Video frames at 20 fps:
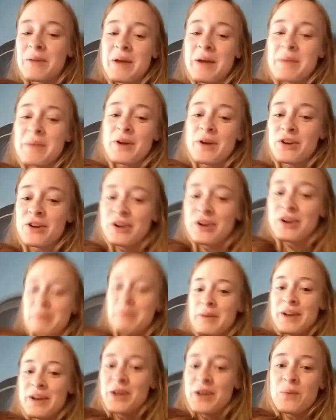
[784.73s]
my partner and
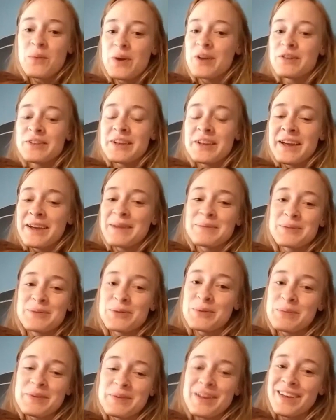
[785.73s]
meeting at weird times
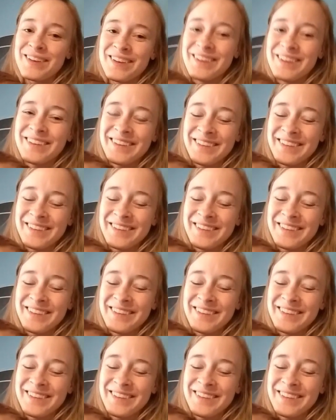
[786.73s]
with me.